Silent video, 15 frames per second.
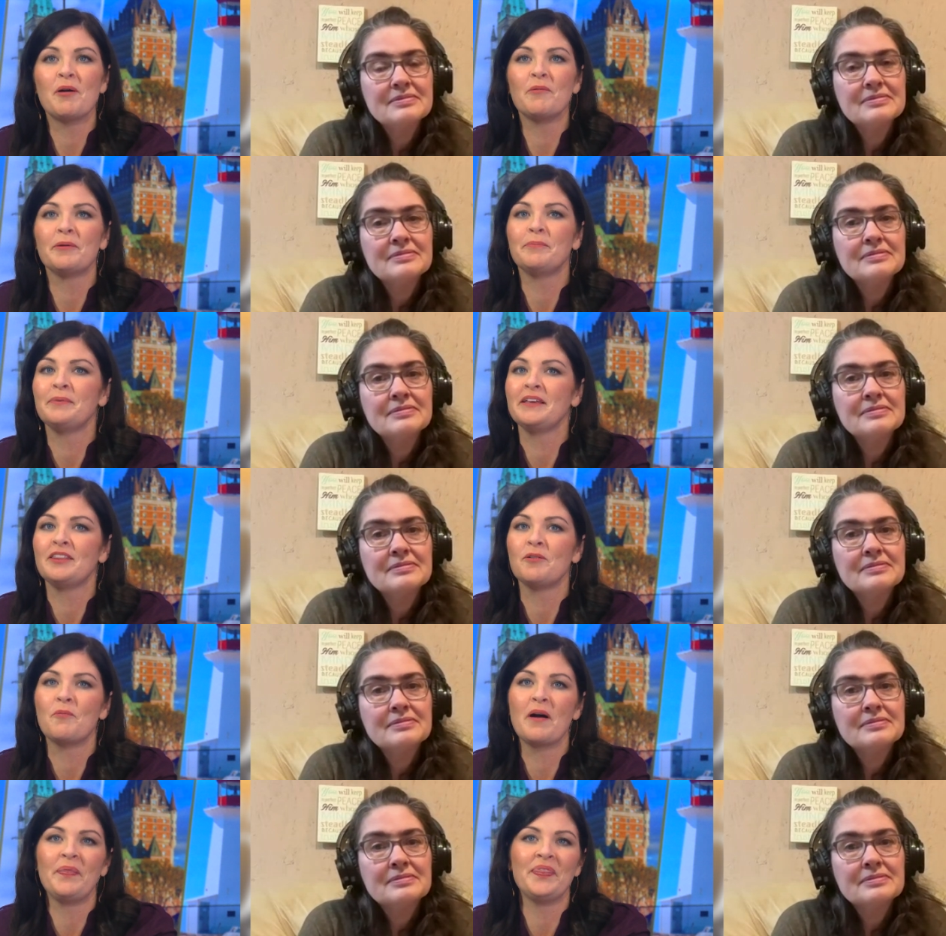Speaker 1: what would be
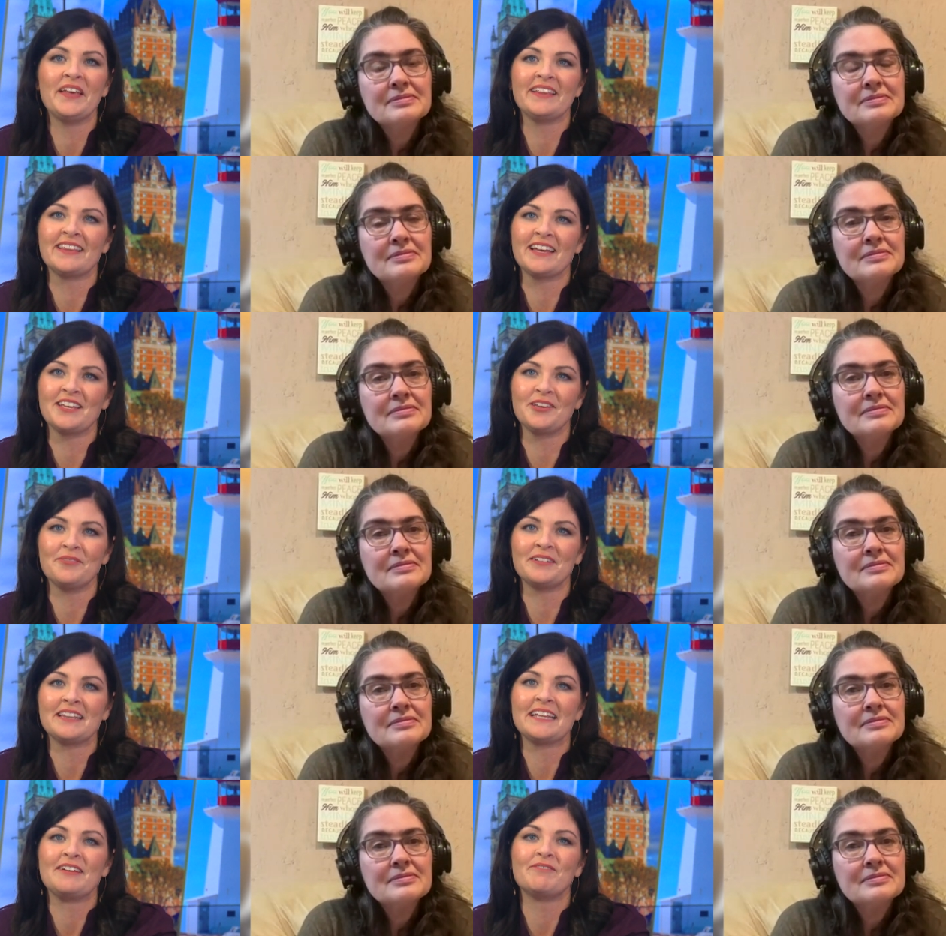the one thing that you
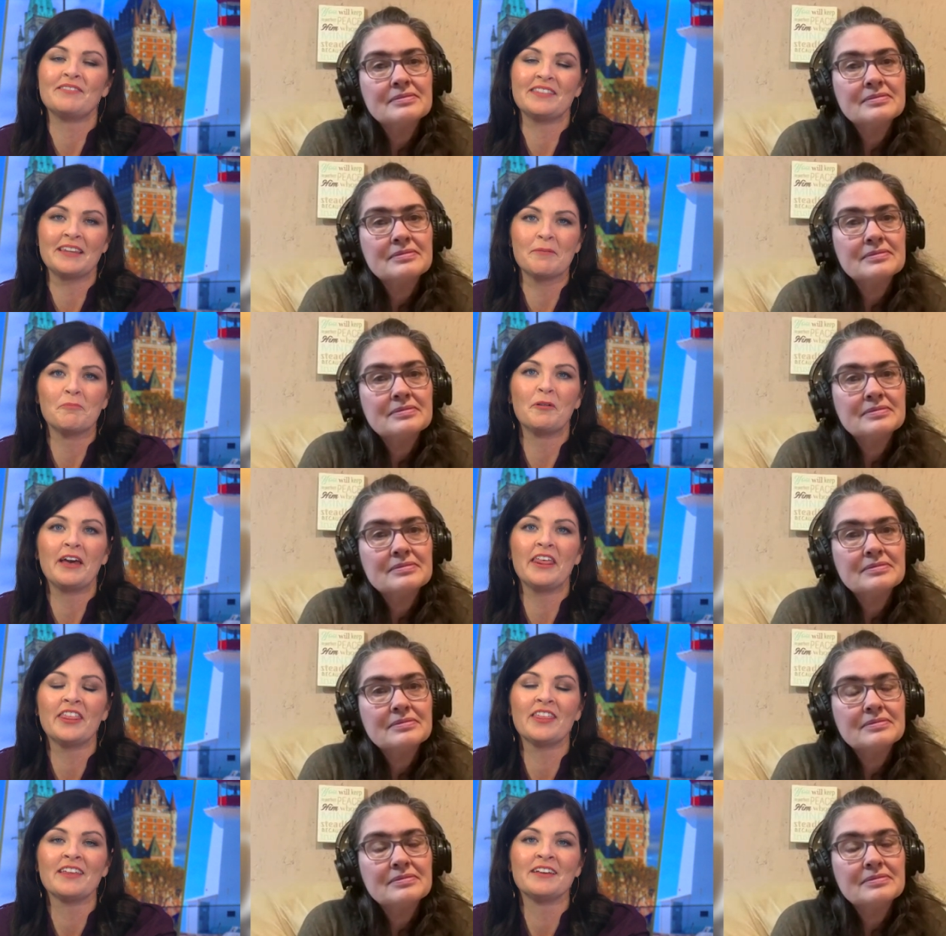would leave them with?